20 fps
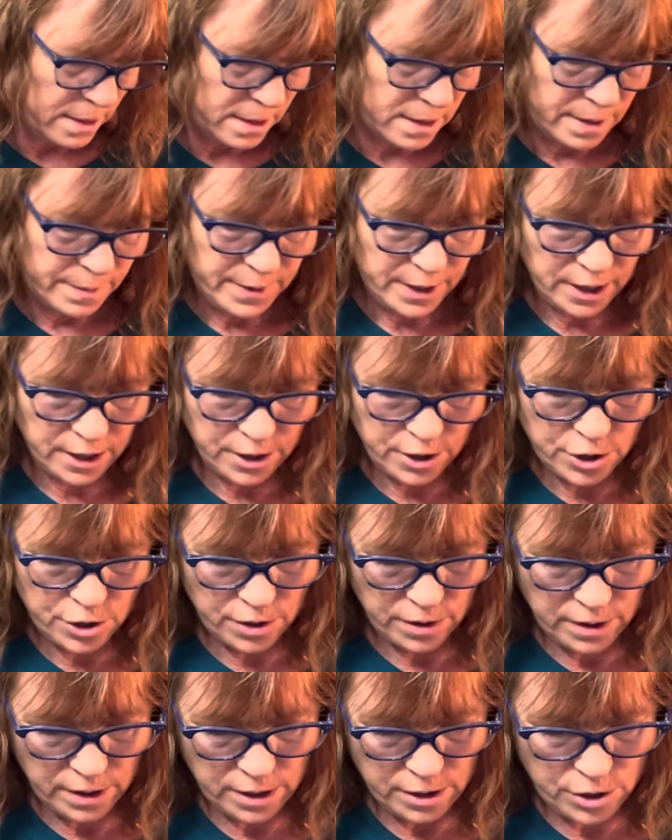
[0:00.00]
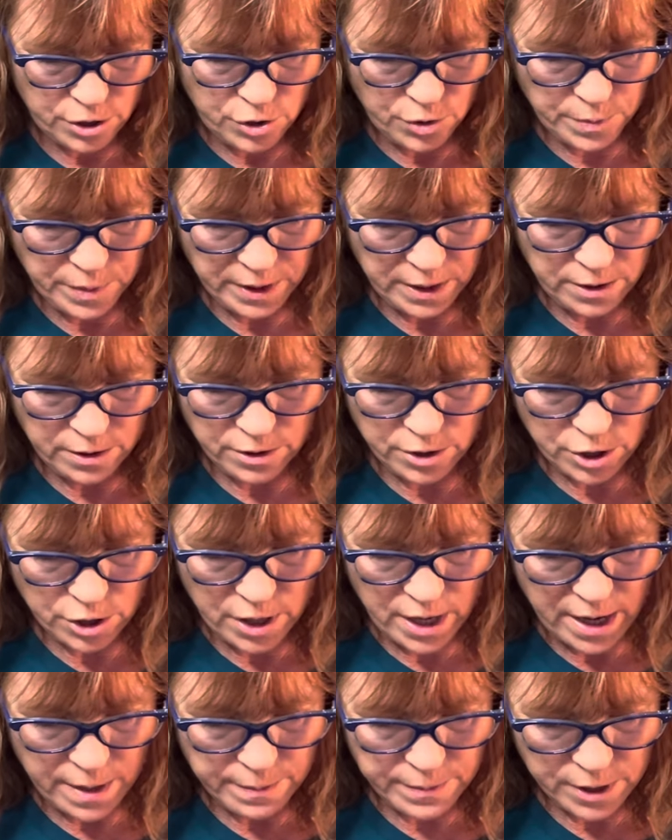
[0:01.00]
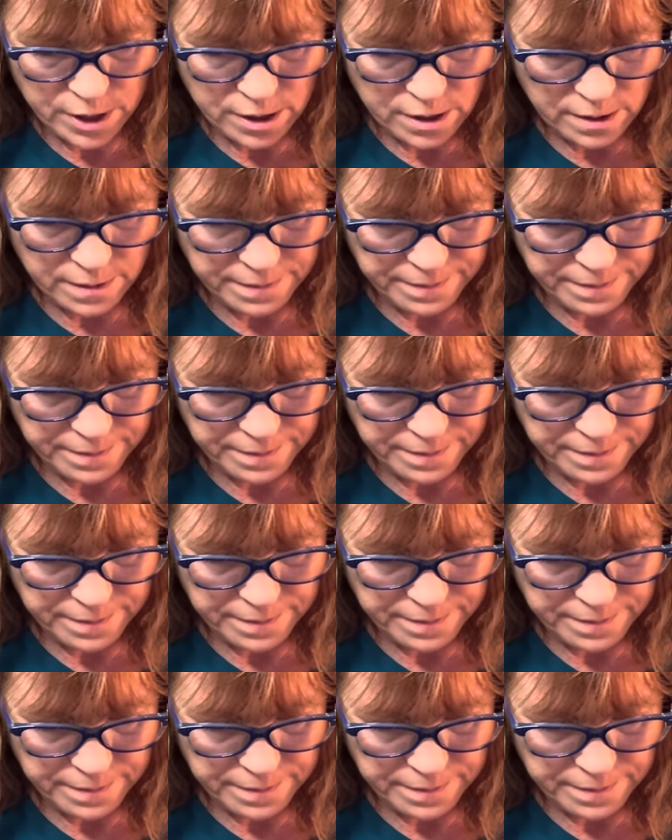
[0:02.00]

I'm not going to show you these stupid little scraps.